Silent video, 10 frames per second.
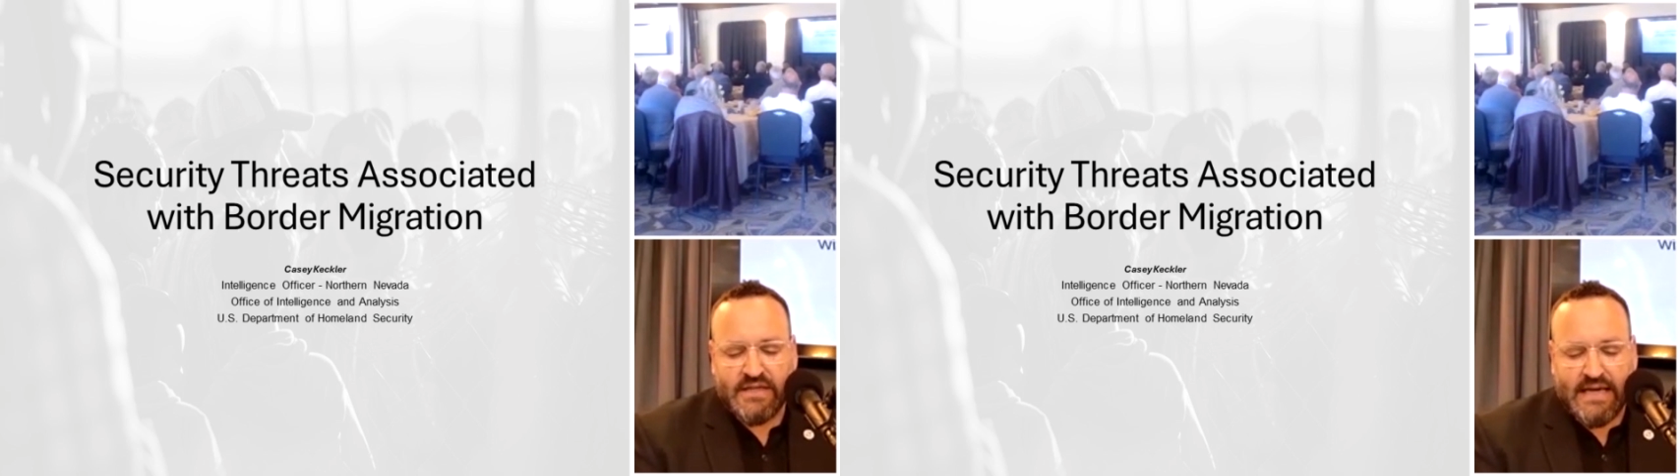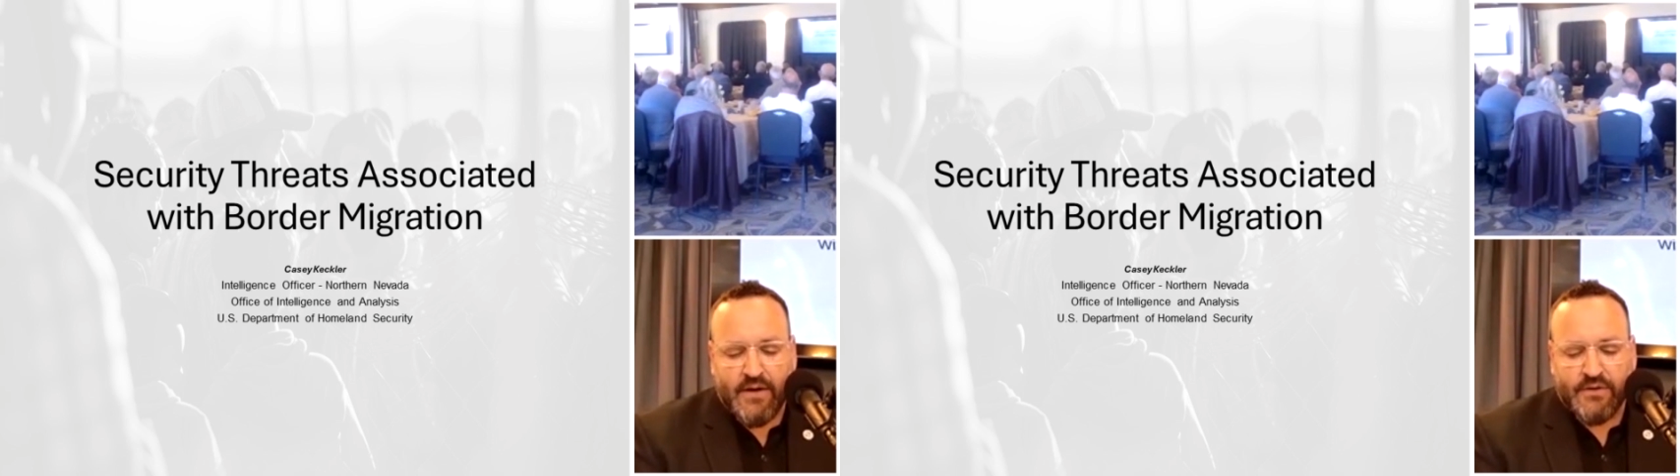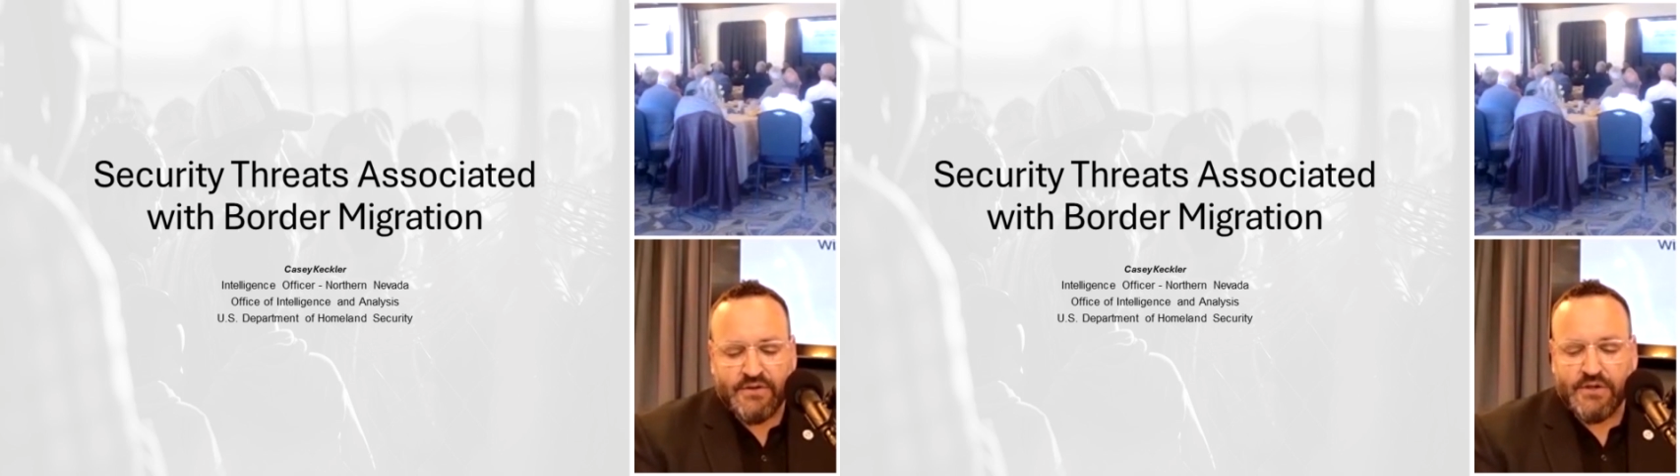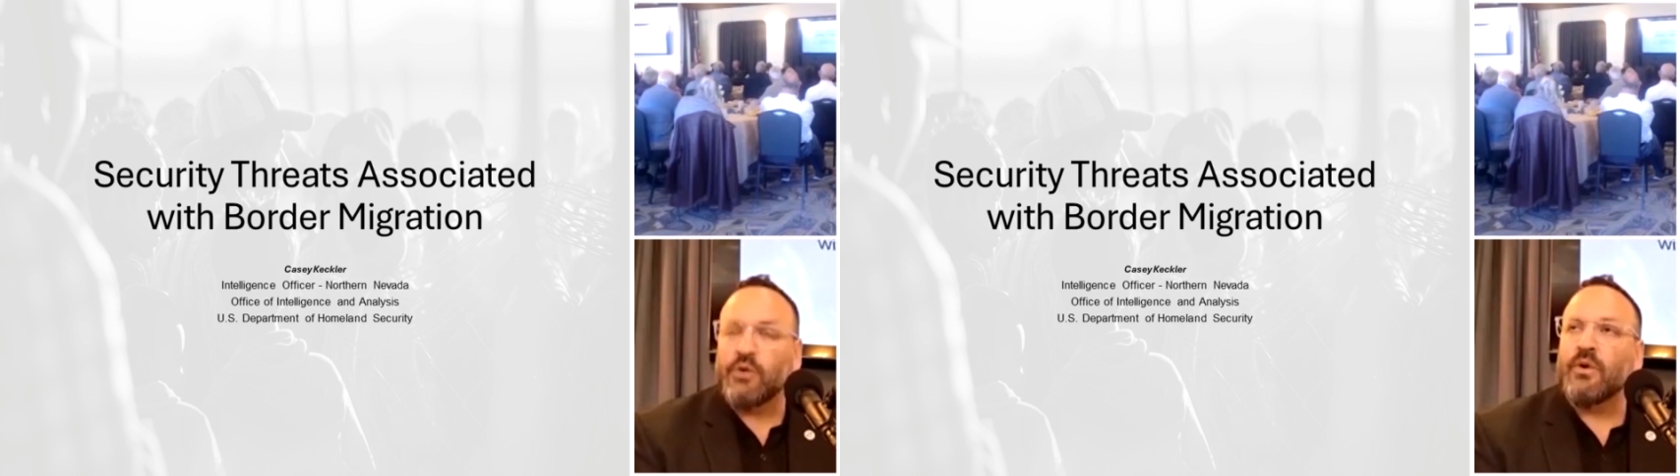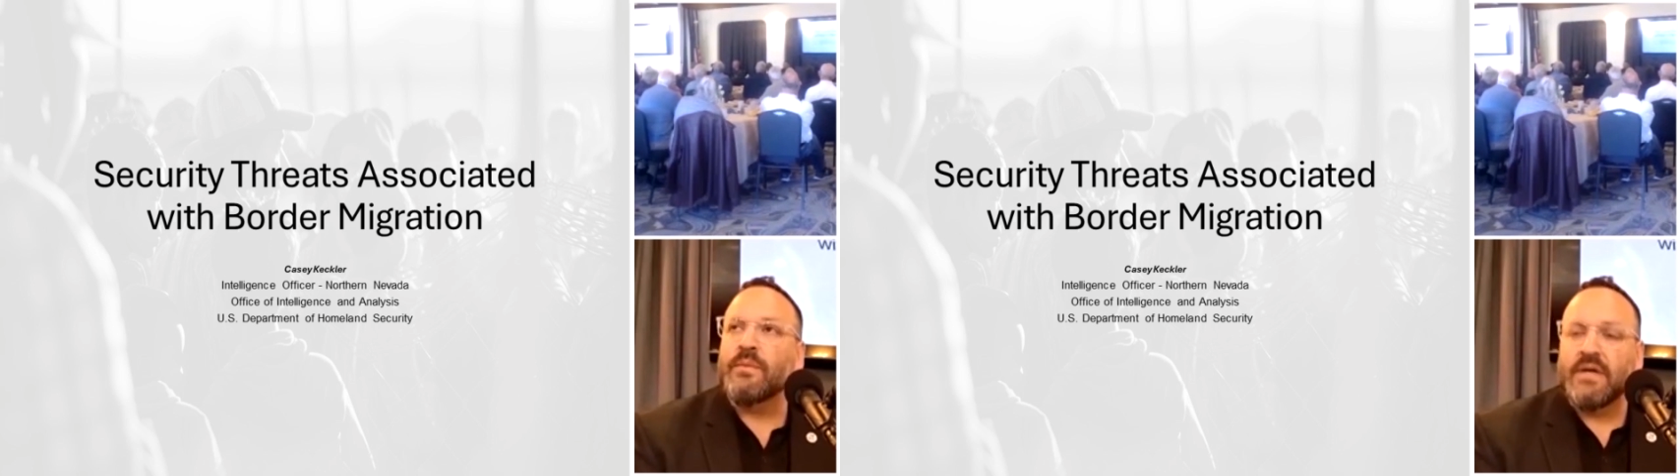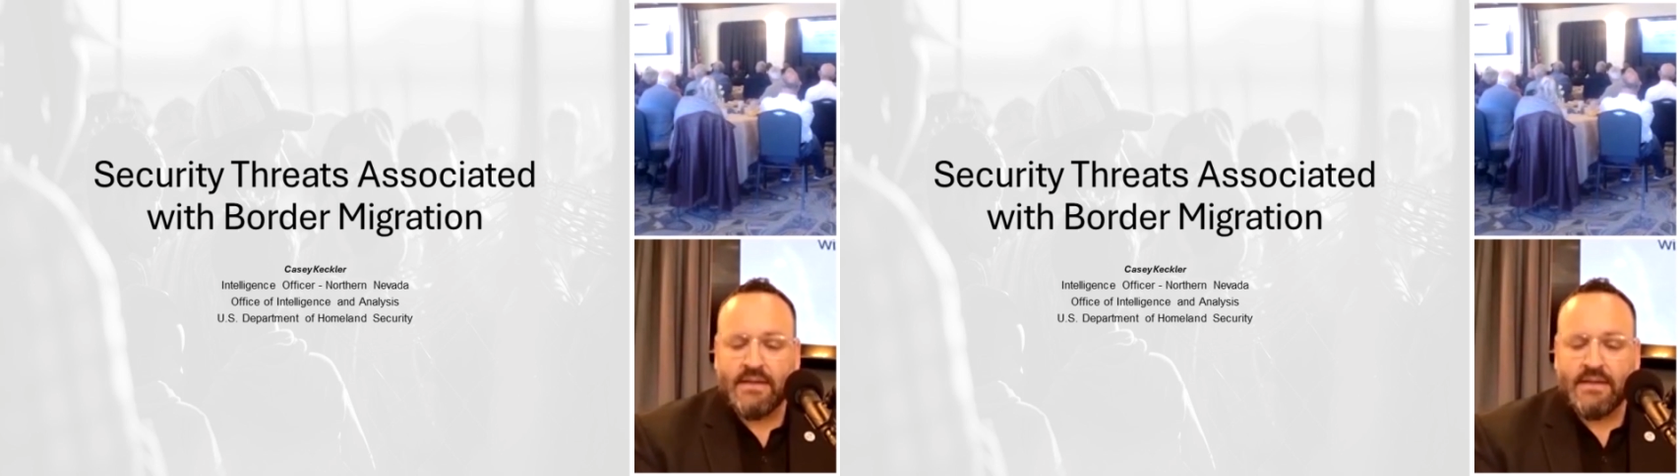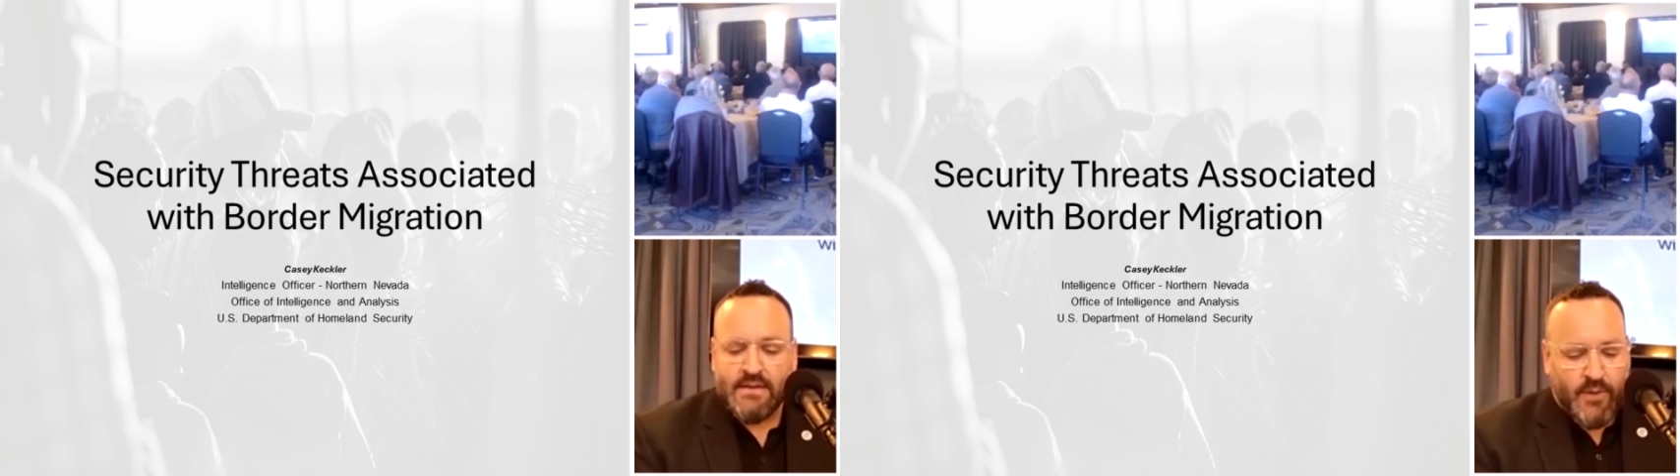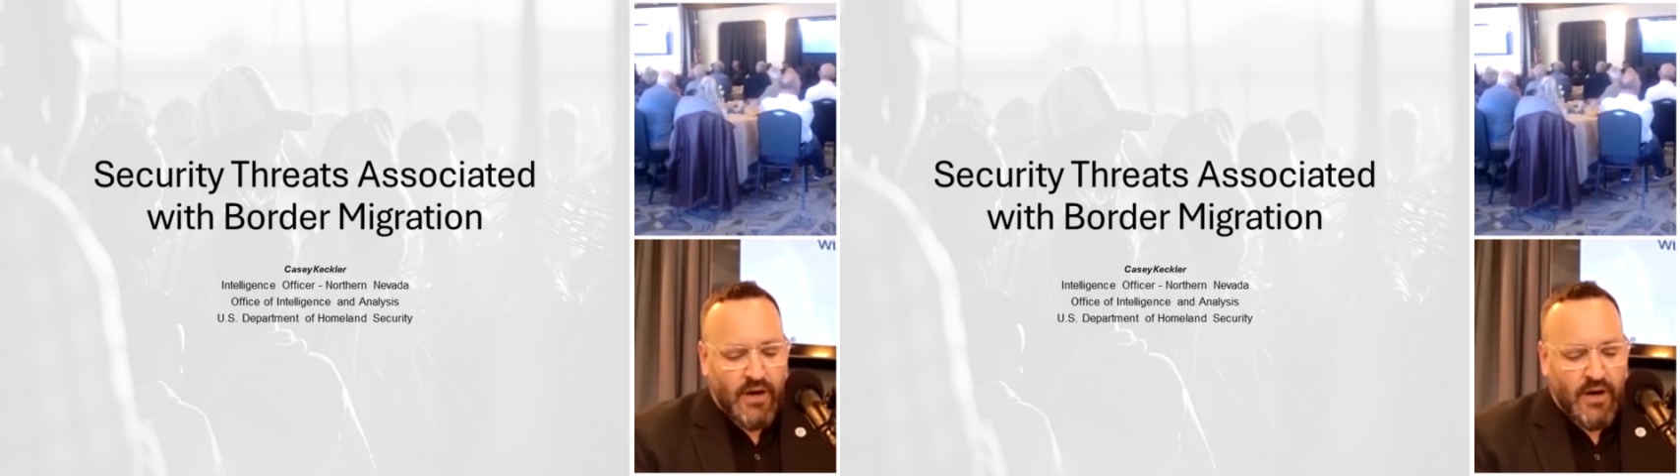encounters in the Caribbean,